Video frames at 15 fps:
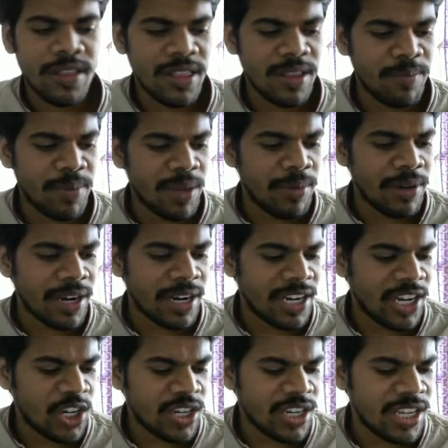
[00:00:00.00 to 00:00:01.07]
The baby
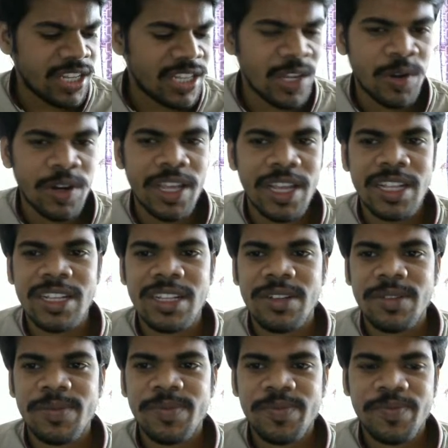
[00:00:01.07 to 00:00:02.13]
condition is known as.